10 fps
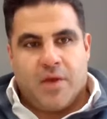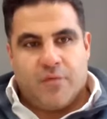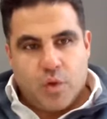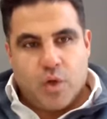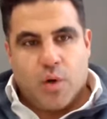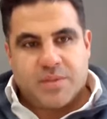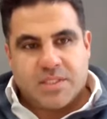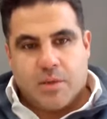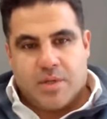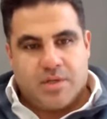If you go up to
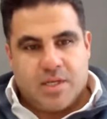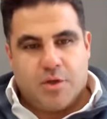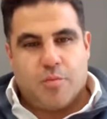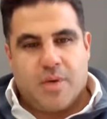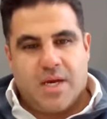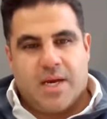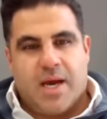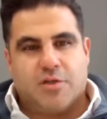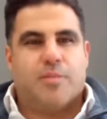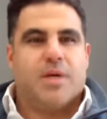someone and they're telling you buying a
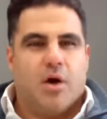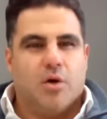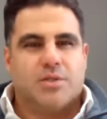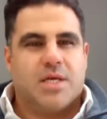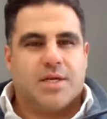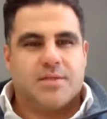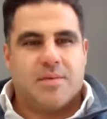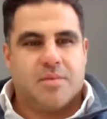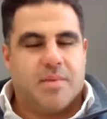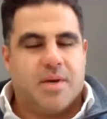house, don't be like, oh, it's not a good
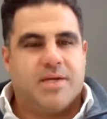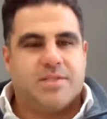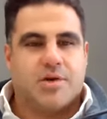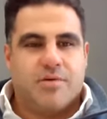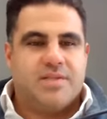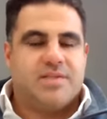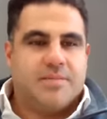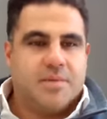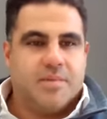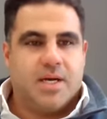time to buy. It's a great
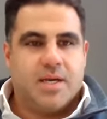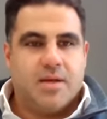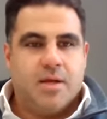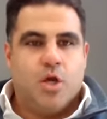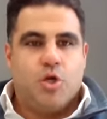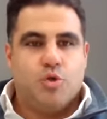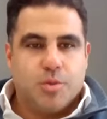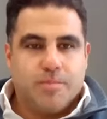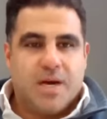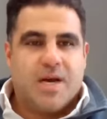time to buy. You
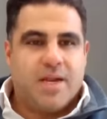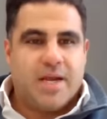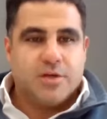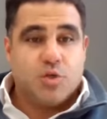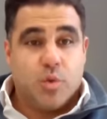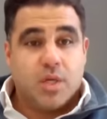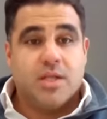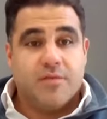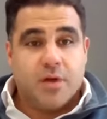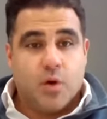should buy that house. You want to
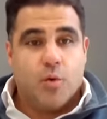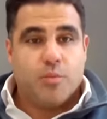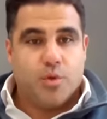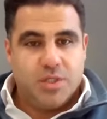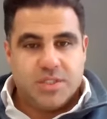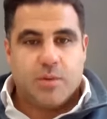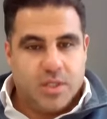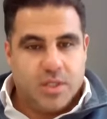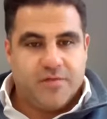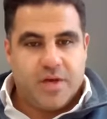live in a home. You need somewhere to
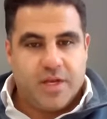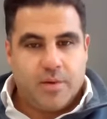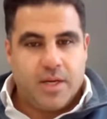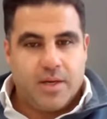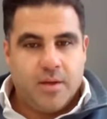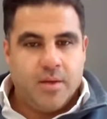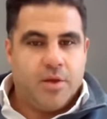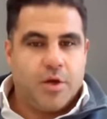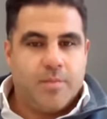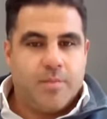live anyway.
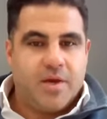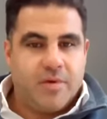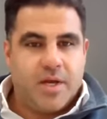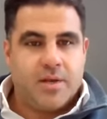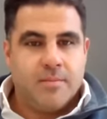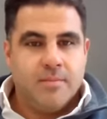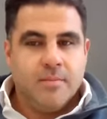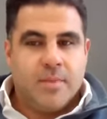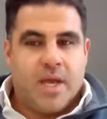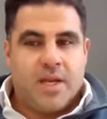You're going to pay rent.
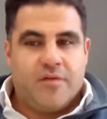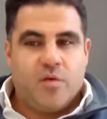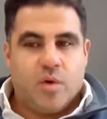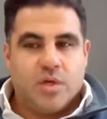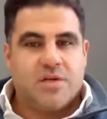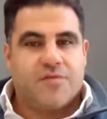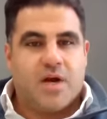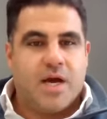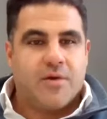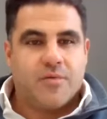And if it wasn't for
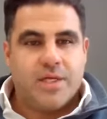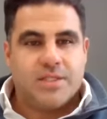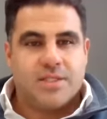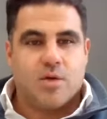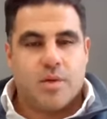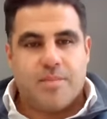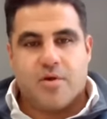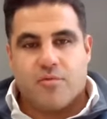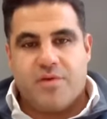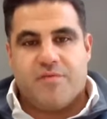high rates, there wouldn't be a
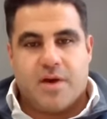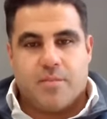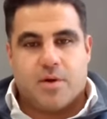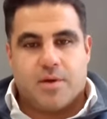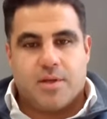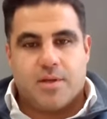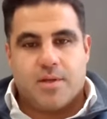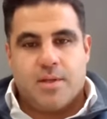refi market.